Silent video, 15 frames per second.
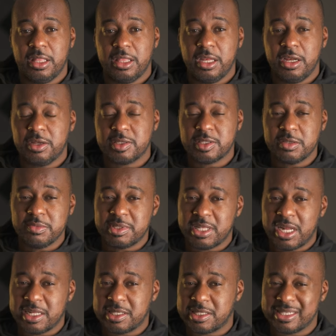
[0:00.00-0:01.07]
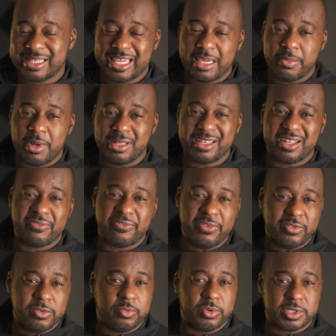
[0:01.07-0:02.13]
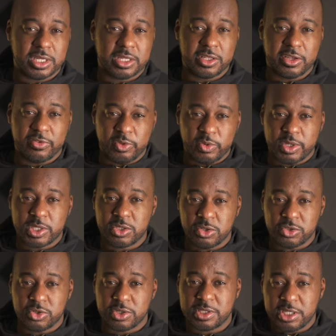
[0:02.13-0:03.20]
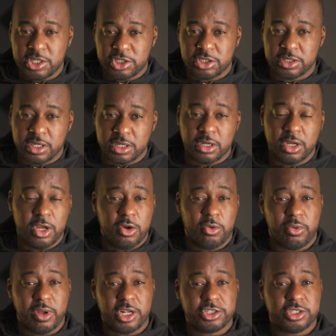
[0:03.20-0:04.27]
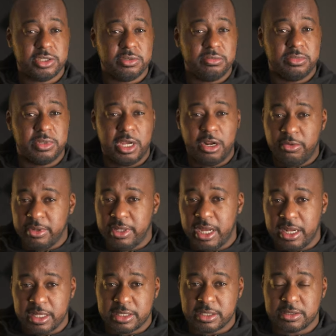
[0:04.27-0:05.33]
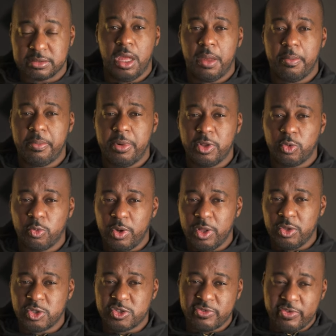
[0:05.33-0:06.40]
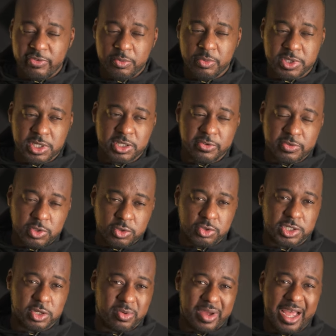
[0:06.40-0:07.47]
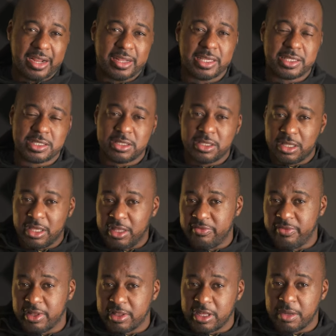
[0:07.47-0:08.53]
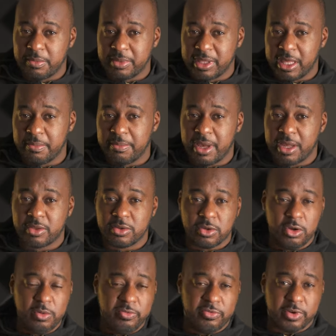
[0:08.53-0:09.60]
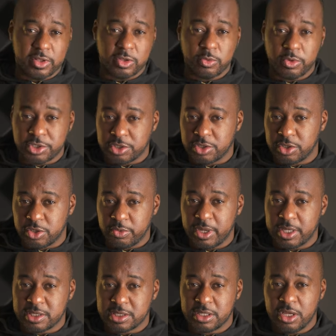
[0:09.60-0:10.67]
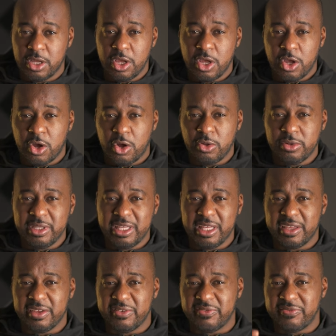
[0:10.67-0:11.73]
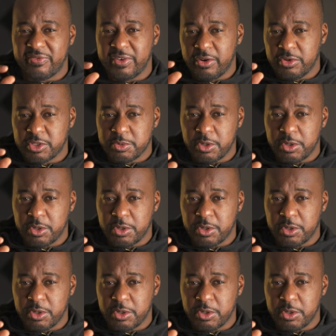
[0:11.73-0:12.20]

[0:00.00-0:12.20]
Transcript: Now, some stats came out that 15% of US soldiers stationed there were actually heroin addicts. But when those 15% of soldiers that were addicts in Vietnam came back to the home front, which is the US, only a very